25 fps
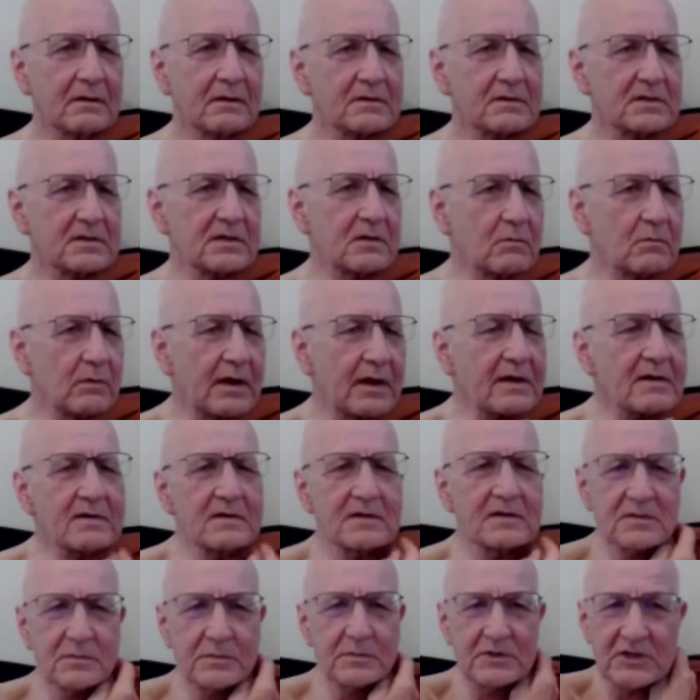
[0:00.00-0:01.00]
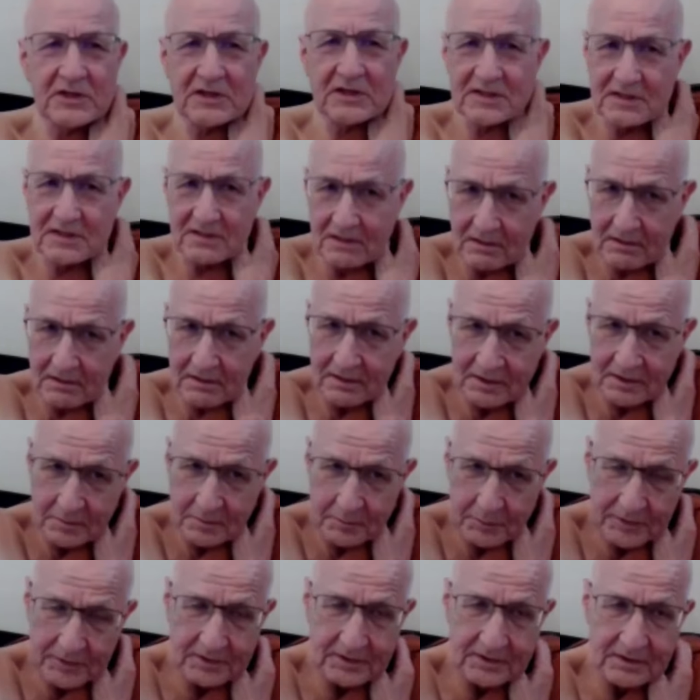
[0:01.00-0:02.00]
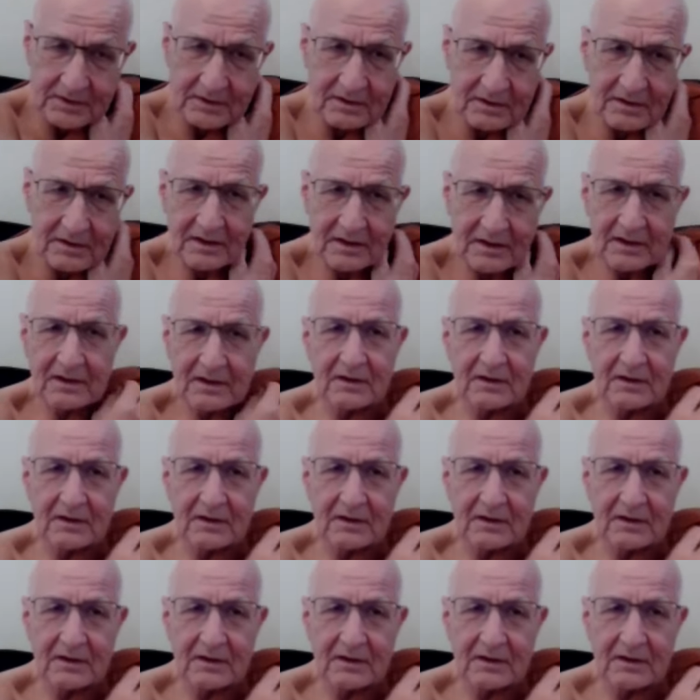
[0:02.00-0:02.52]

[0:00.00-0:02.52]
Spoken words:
There's the awareness, which is not an opinion,